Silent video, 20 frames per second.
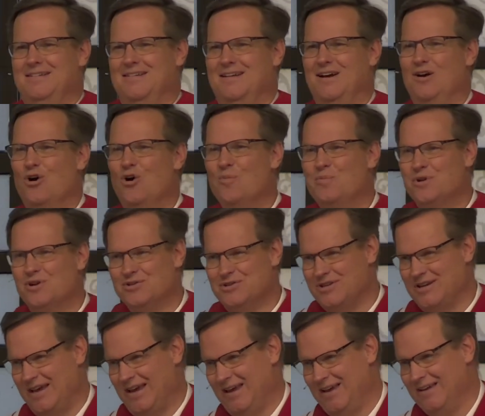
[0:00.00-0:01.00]
I hope you're
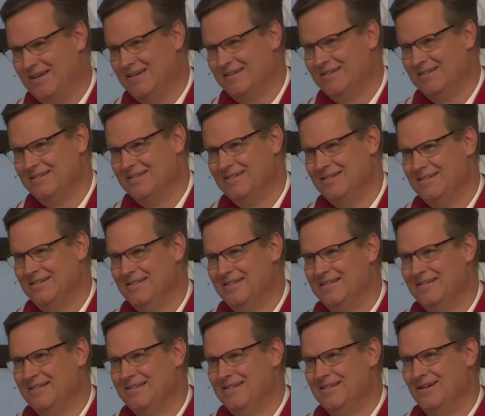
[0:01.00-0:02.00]
saying
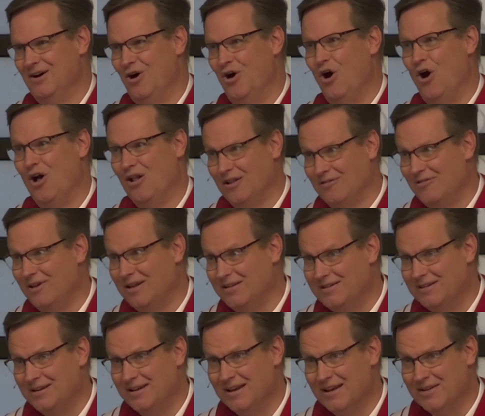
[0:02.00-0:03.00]
all of it,
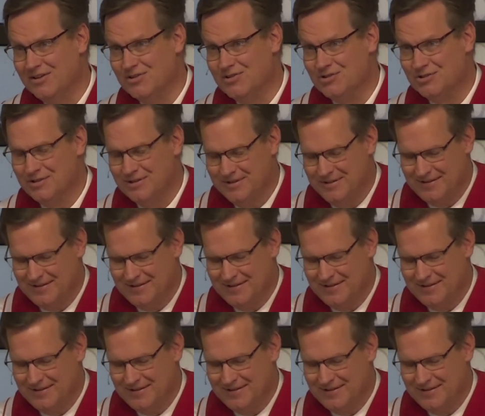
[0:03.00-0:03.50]
yes.